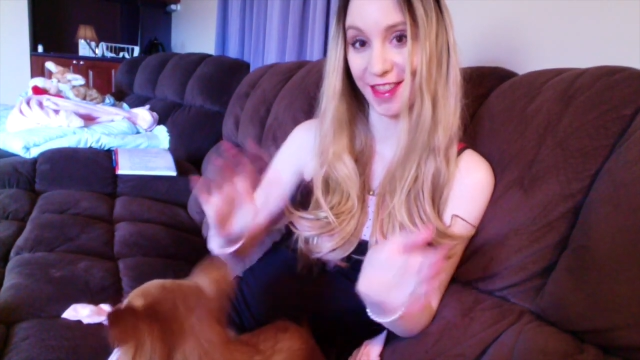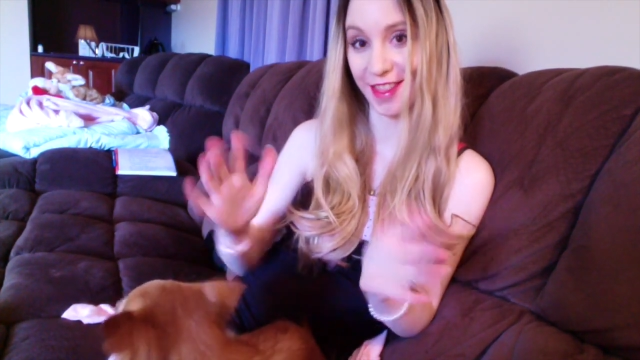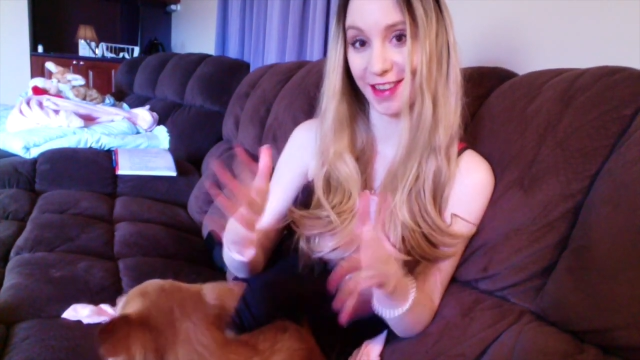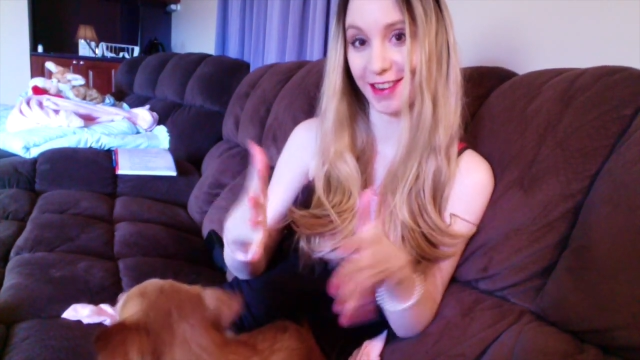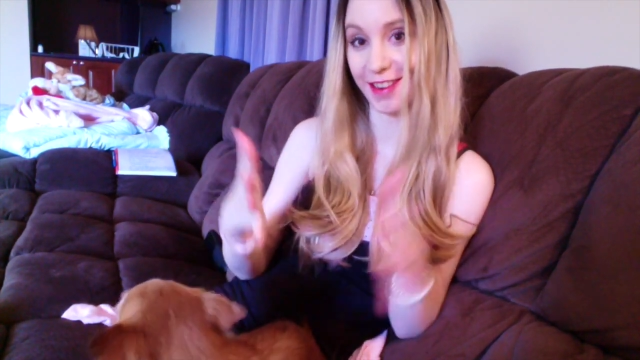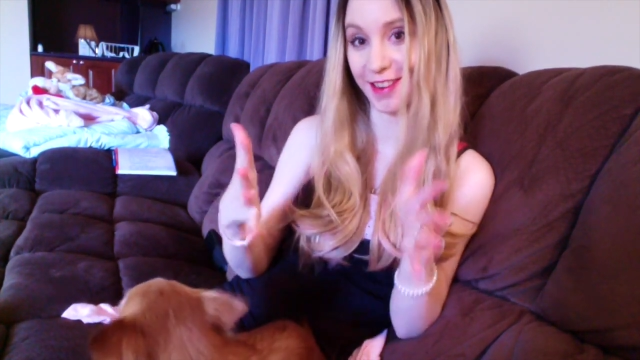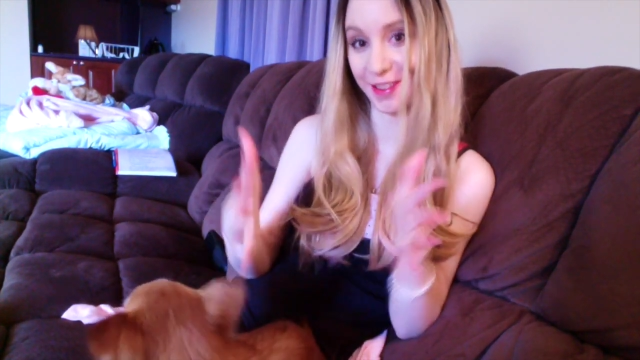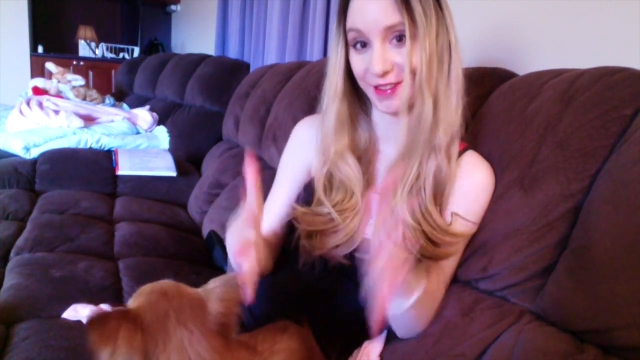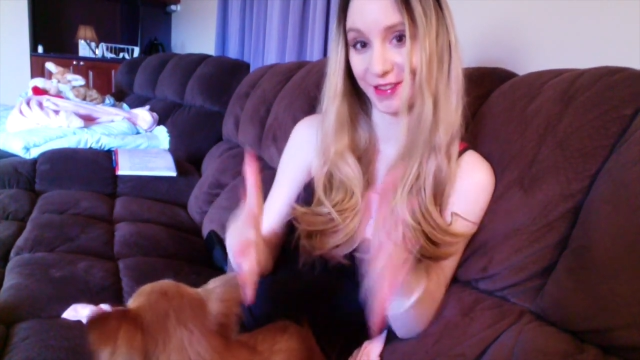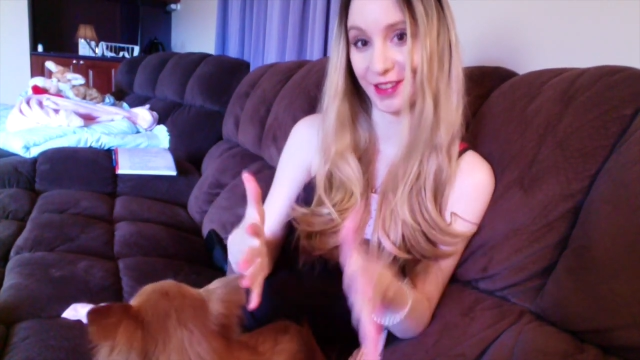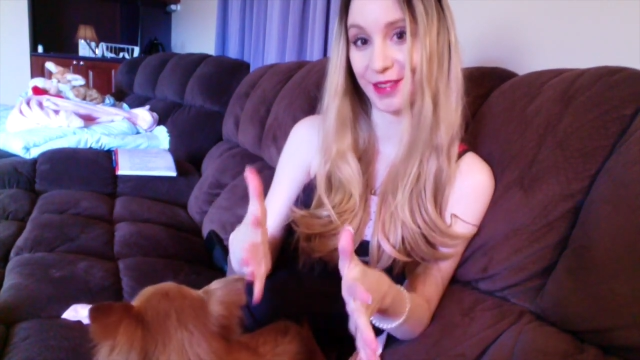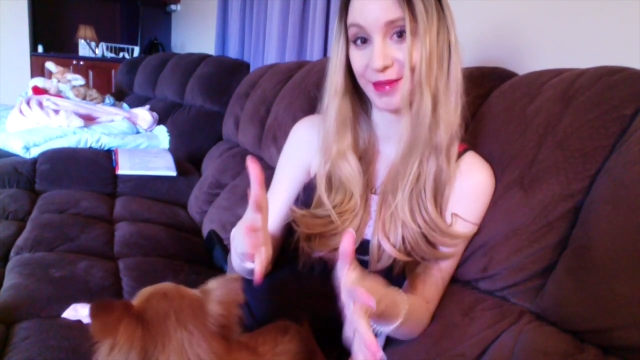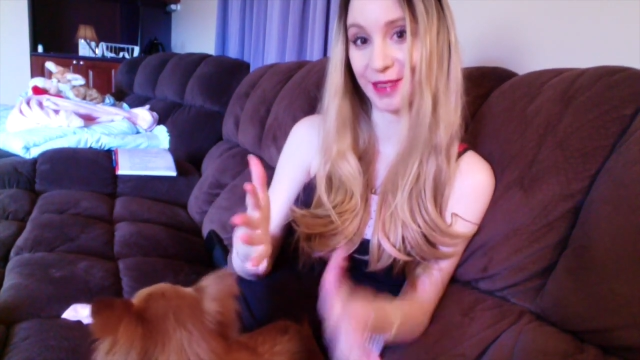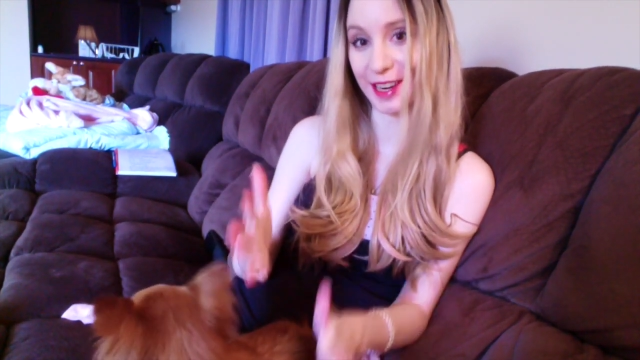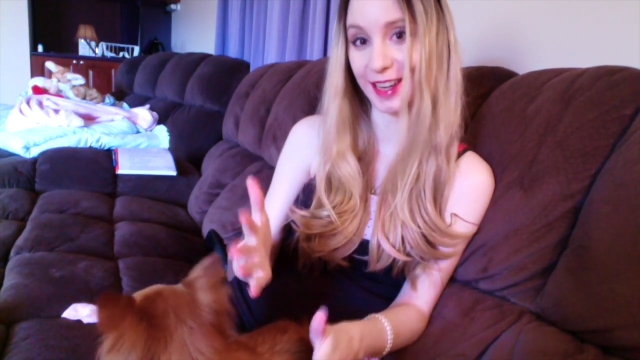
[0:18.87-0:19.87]
third of
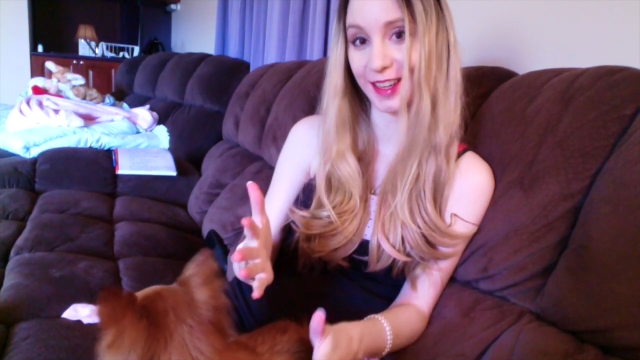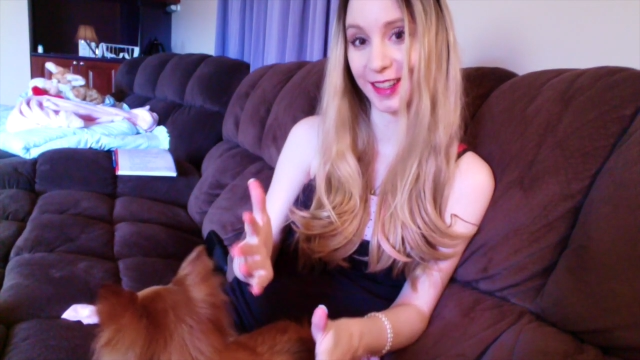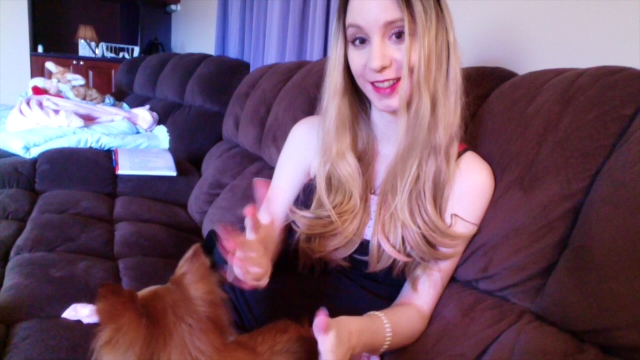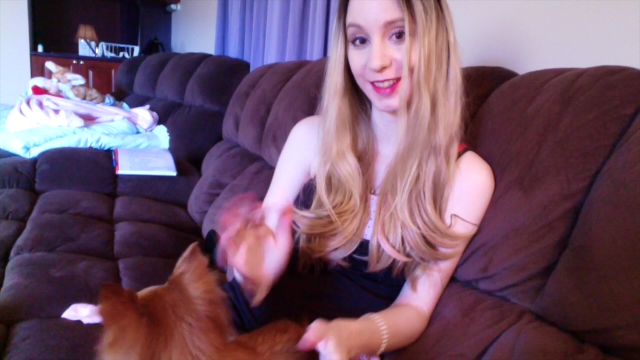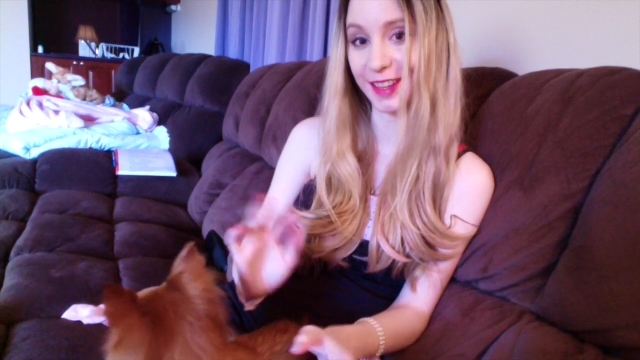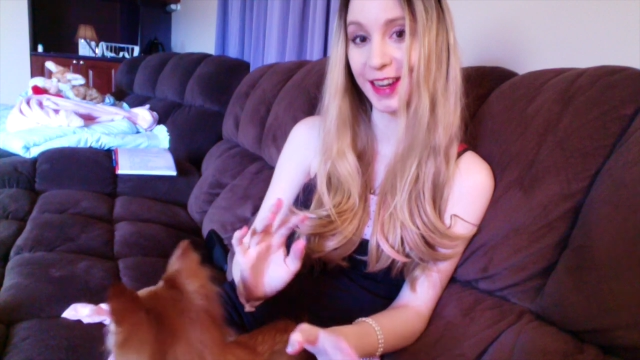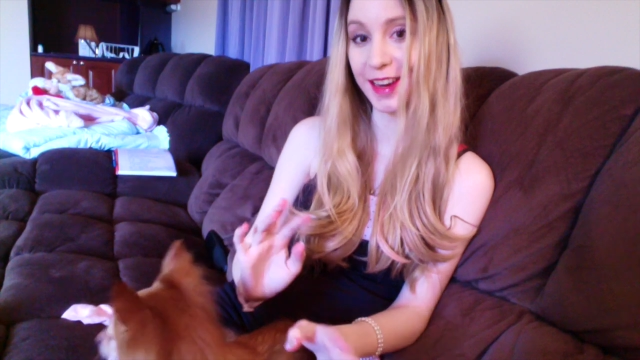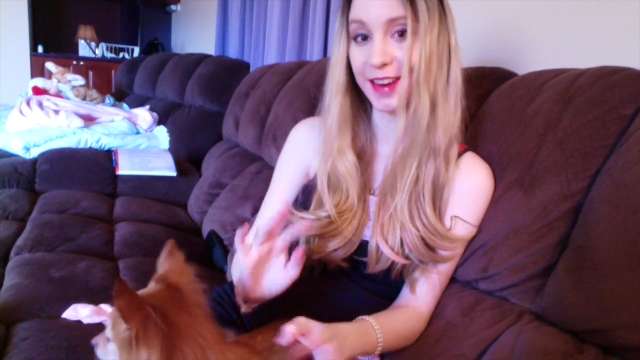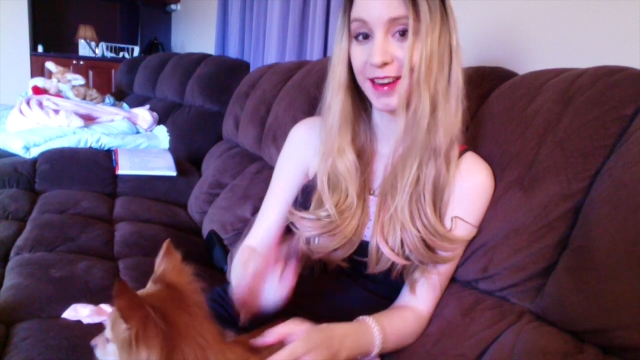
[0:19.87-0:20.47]
the pregnancy.